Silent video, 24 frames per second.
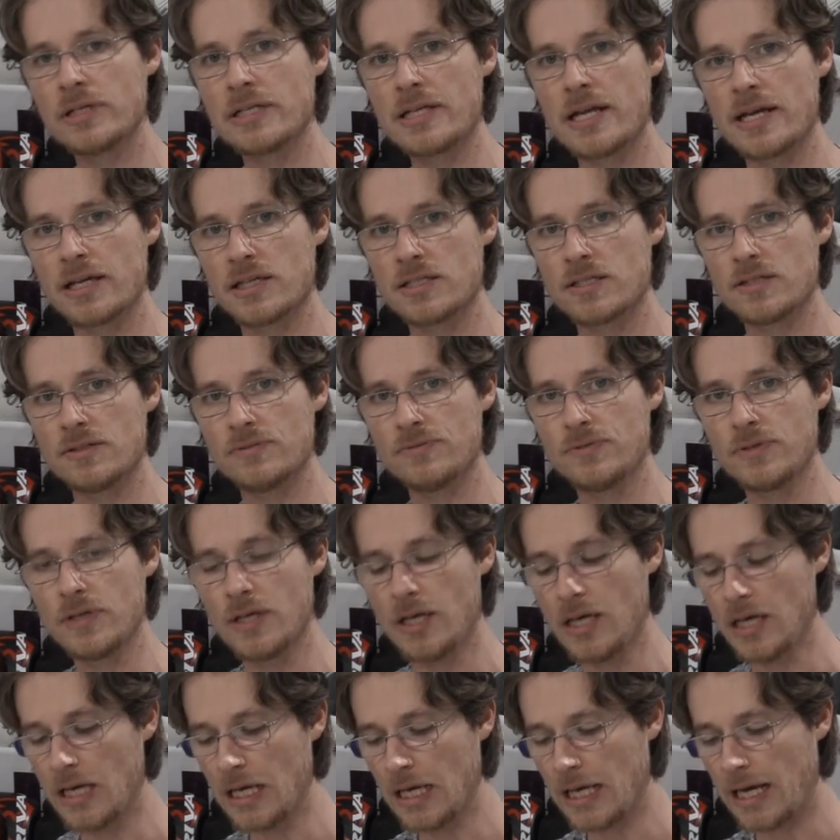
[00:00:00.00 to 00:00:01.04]
negative.
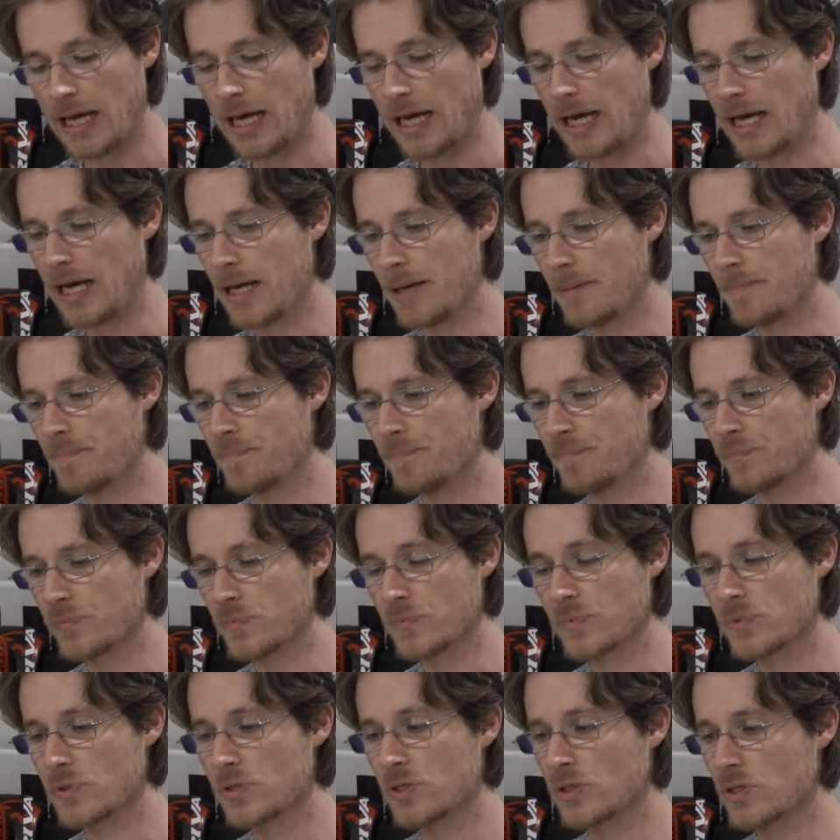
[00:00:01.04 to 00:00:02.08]

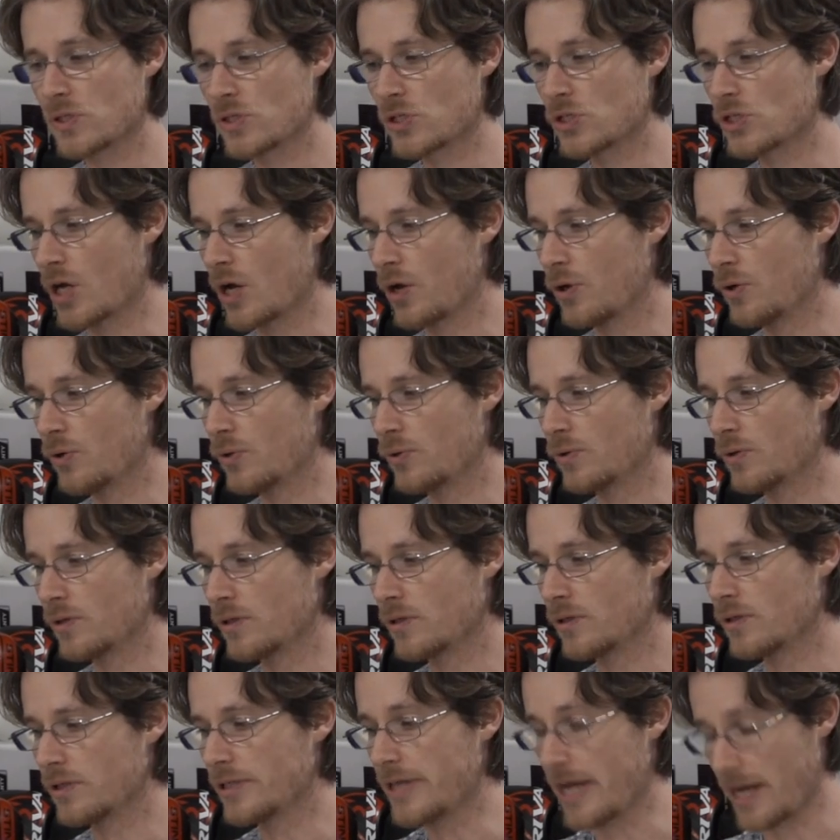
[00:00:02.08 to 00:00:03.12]
So
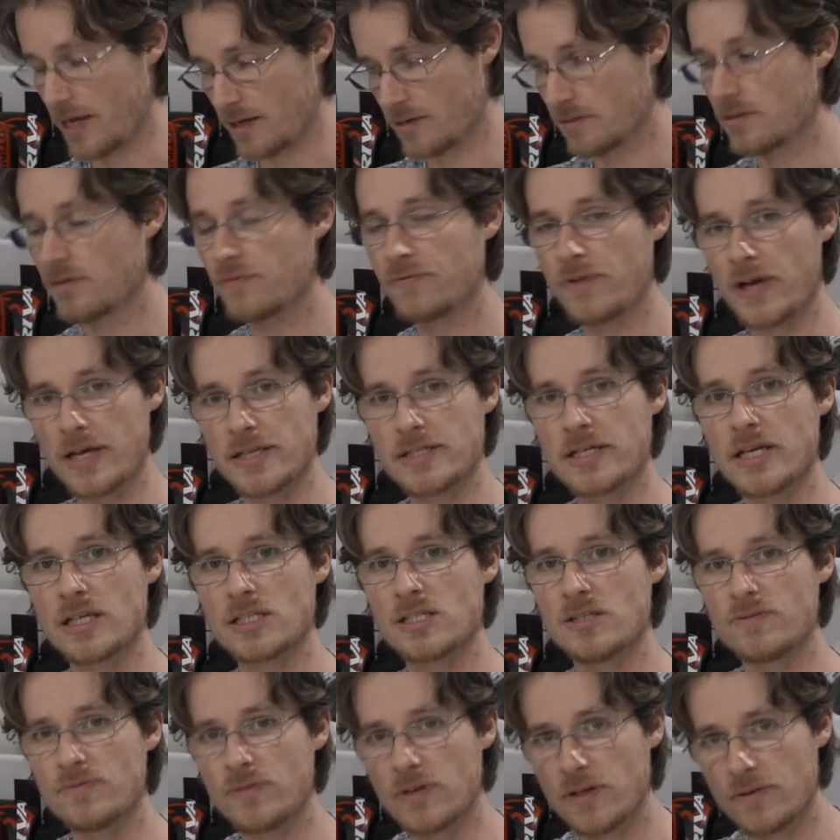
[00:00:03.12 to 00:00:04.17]
yeah, the Fairtex,
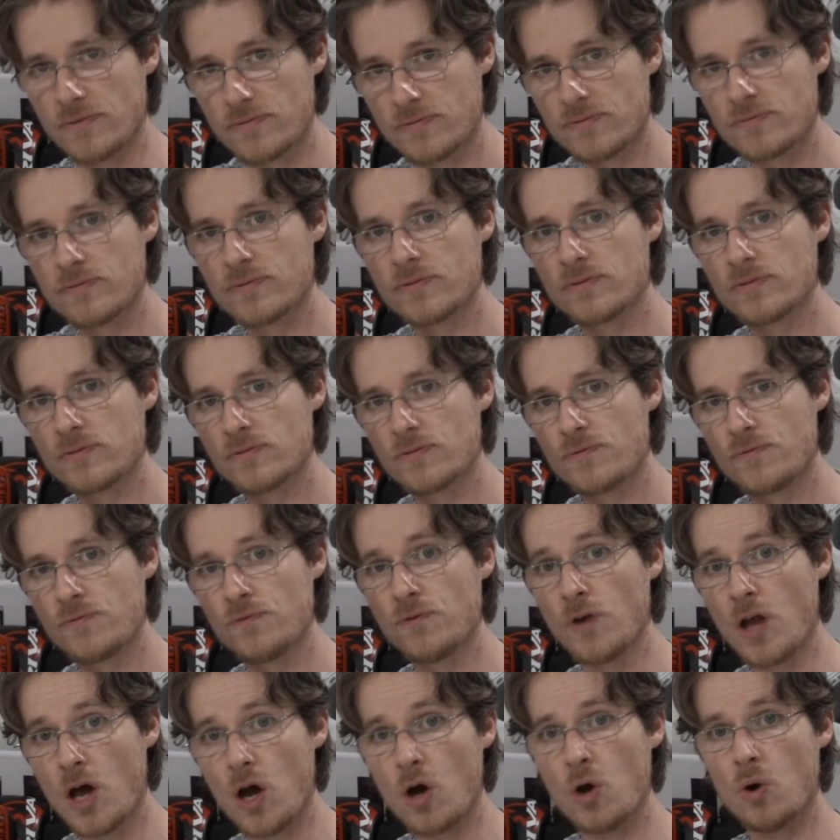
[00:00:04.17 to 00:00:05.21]
if
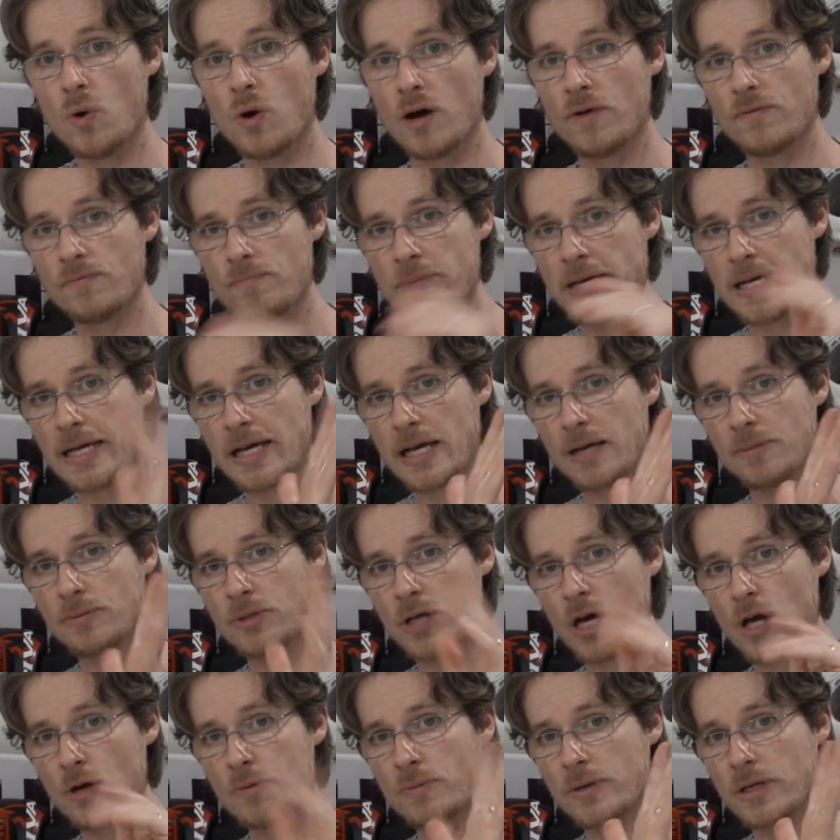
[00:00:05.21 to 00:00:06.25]
flow of being able
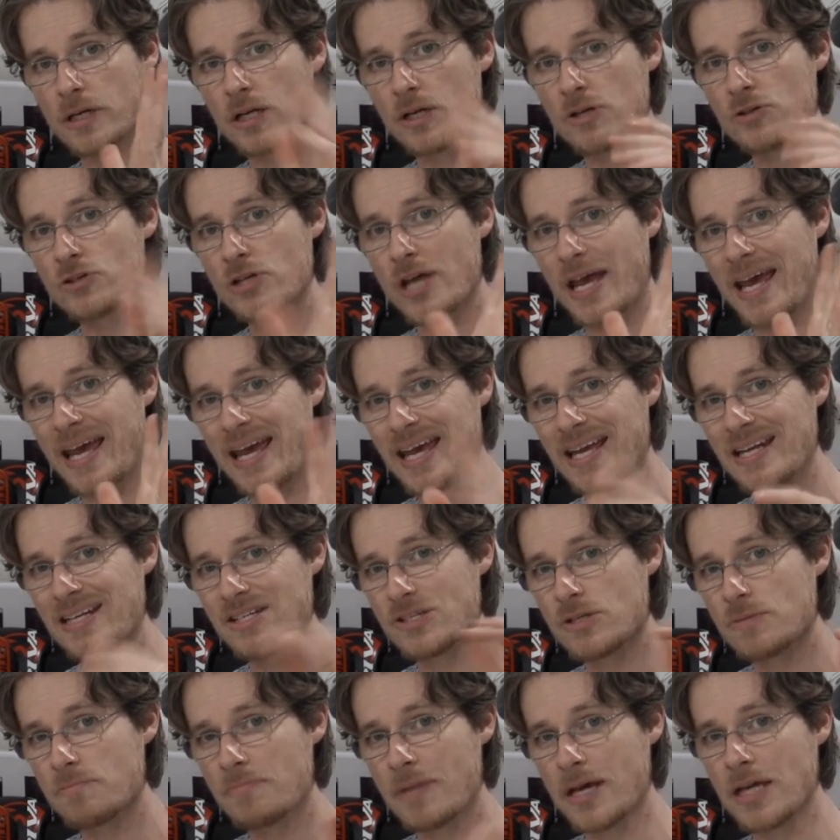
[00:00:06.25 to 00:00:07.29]
to open and close your hand is
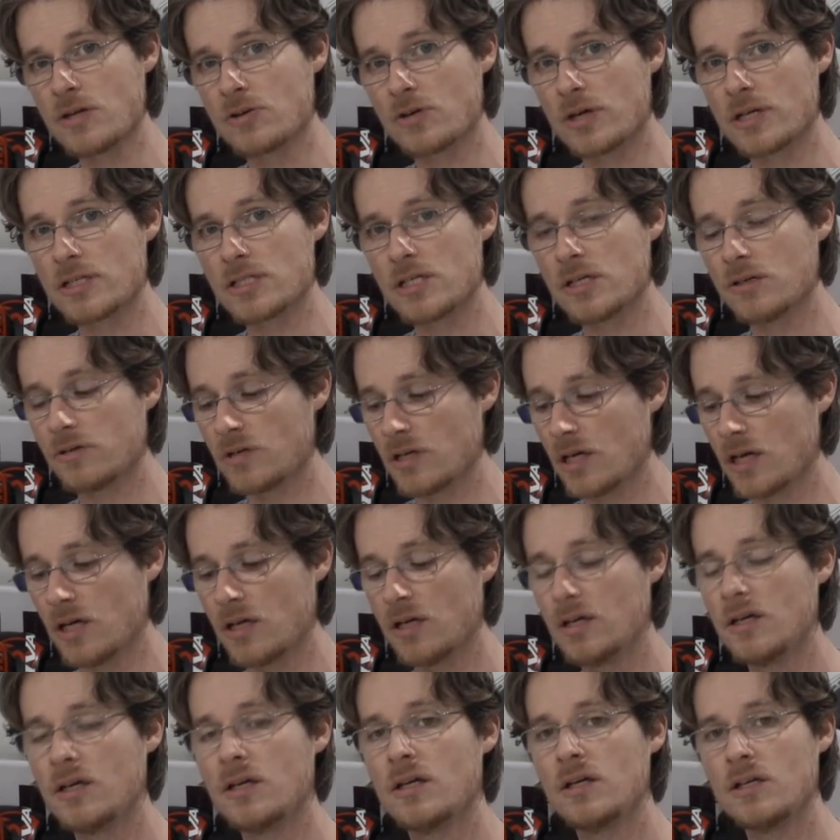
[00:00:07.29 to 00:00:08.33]
your main criteria,
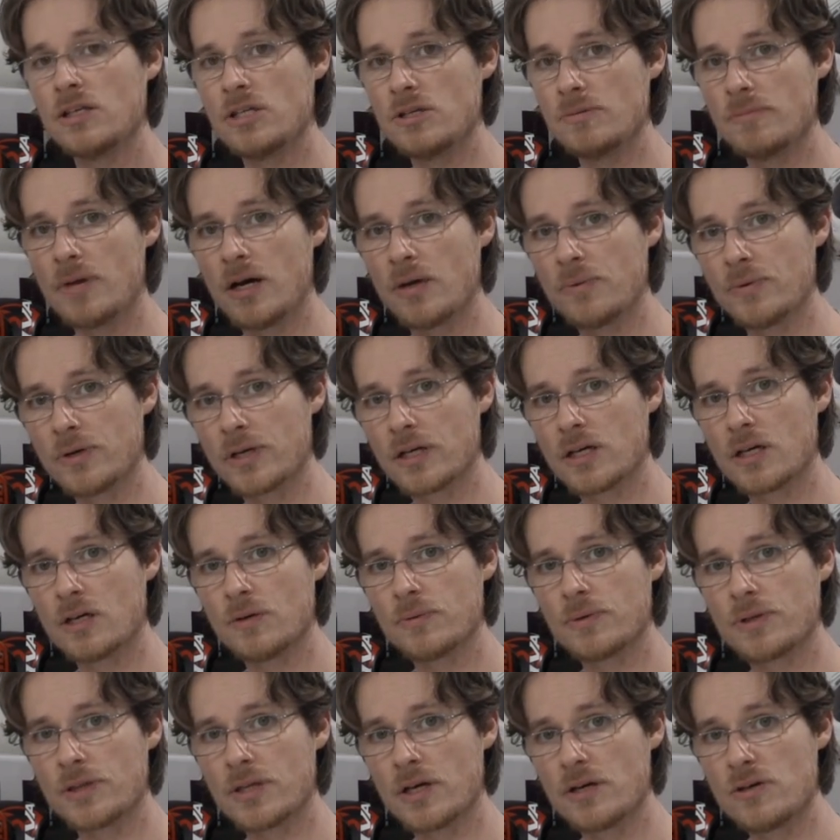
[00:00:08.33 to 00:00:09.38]
you might want to go
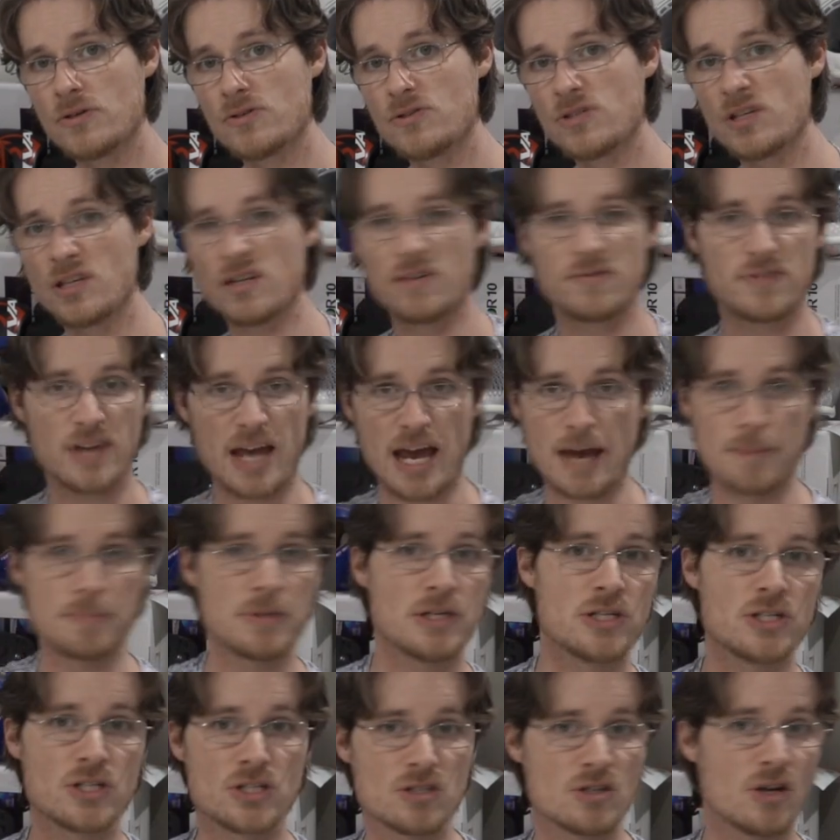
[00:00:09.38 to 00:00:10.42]
with those. And if you're happy
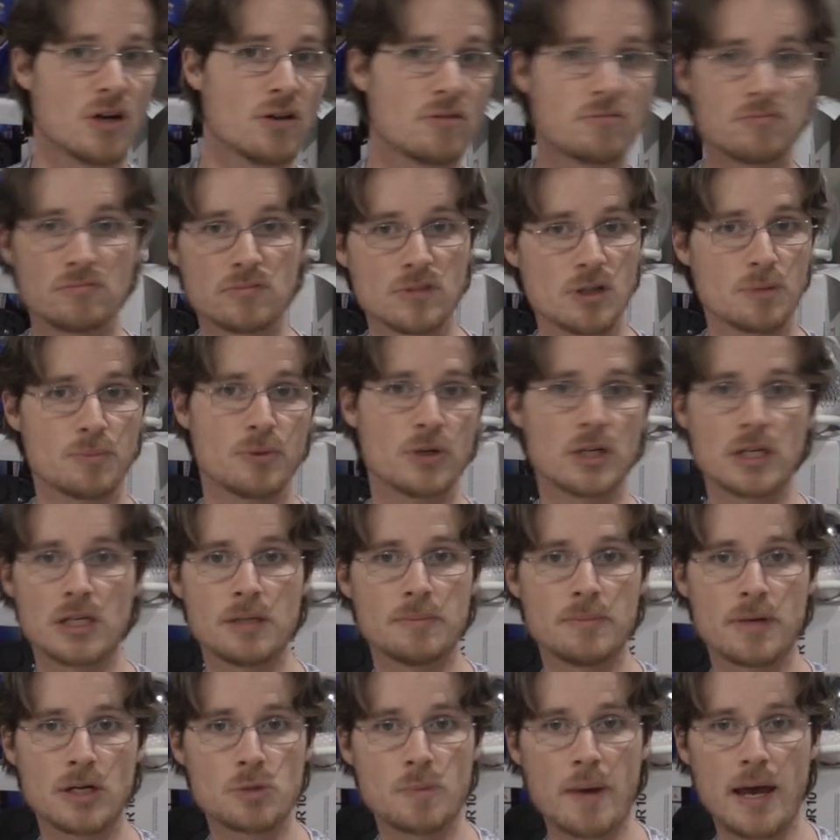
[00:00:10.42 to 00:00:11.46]
just not putting in
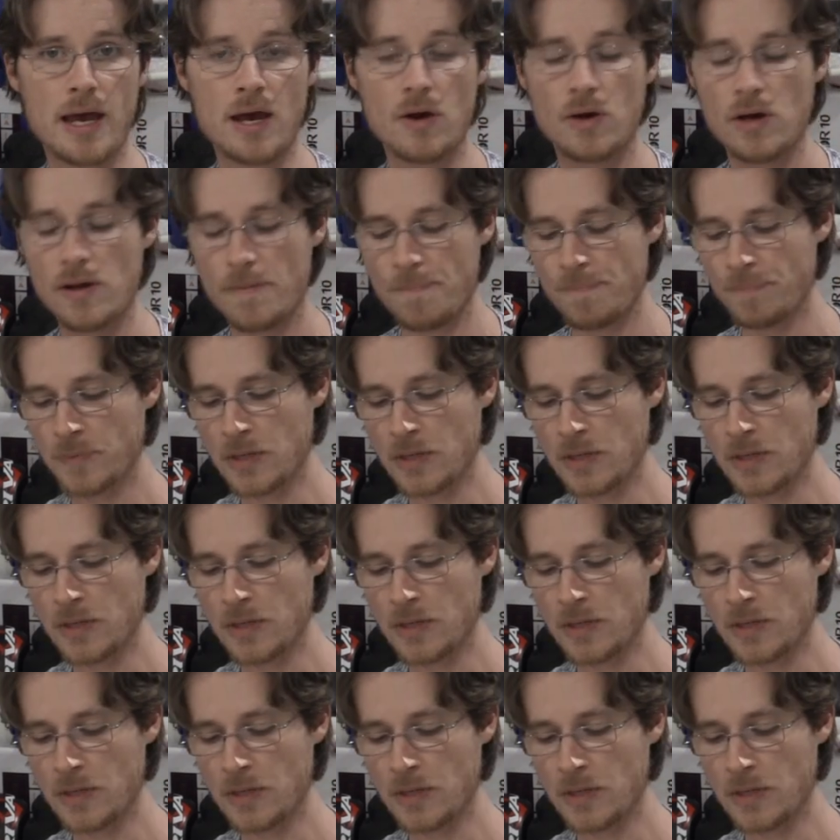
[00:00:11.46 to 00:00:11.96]
much power.